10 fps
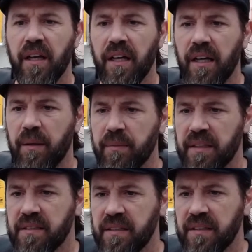Um,
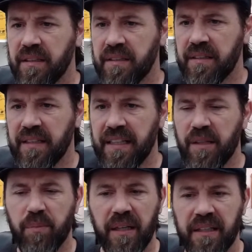let's see, did, did
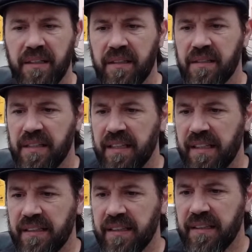anybody say
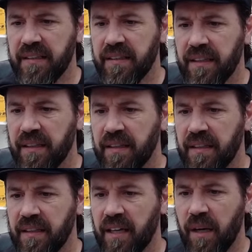they did in
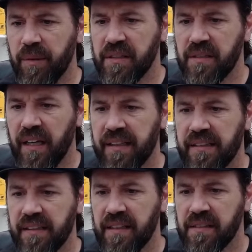the comments? I
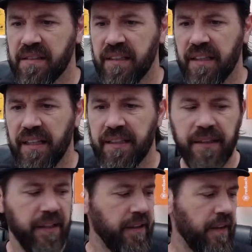did not see that.
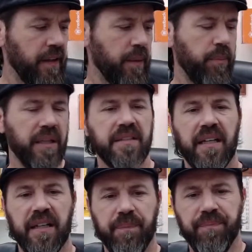But
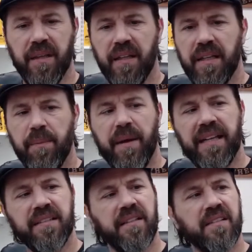uh, again,
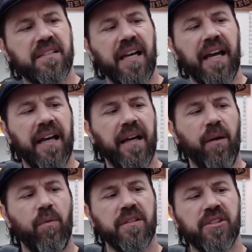back to this guy. I
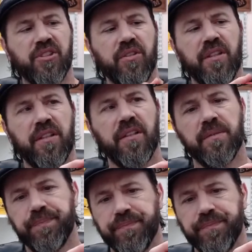wanted to show you here.